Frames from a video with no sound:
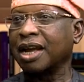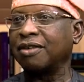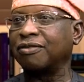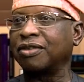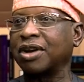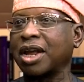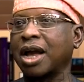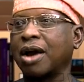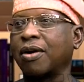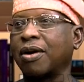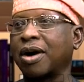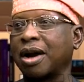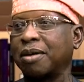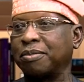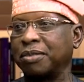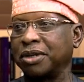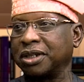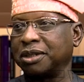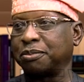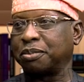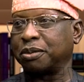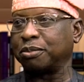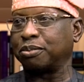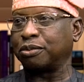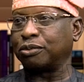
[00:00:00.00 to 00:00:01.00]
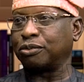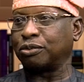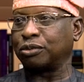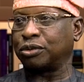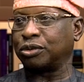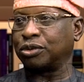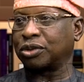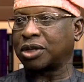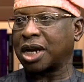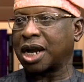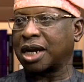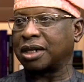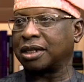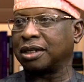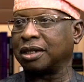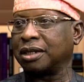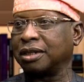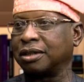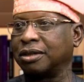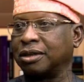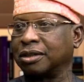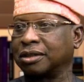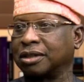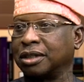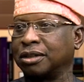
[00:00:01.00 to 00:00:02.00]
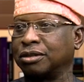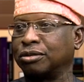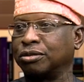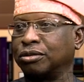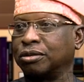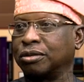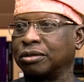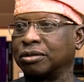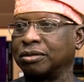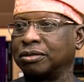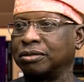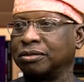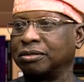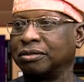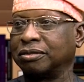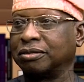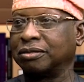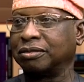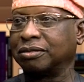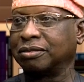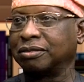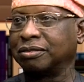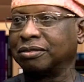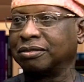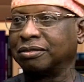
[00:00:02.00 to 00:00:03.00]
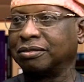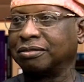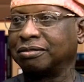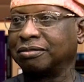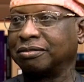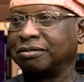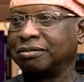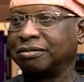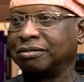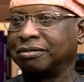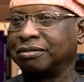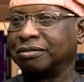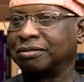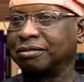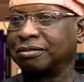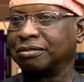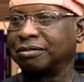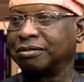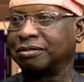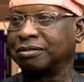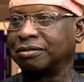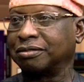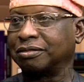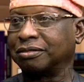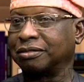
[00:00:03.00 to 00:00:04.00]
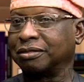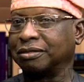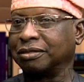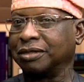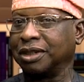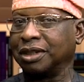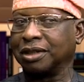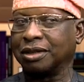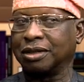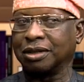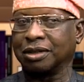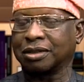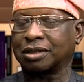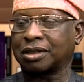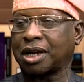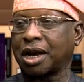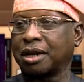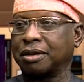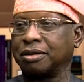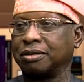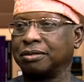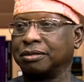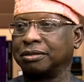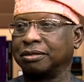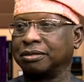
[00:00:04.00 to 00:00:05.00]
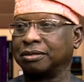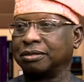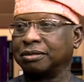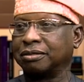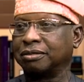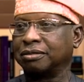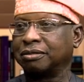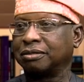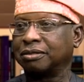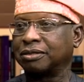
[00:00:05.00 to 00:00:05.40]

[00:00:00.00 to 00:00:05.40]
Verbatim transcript: Every hour, many people will do carry Lagos Enugu, mm. Lagos Kano.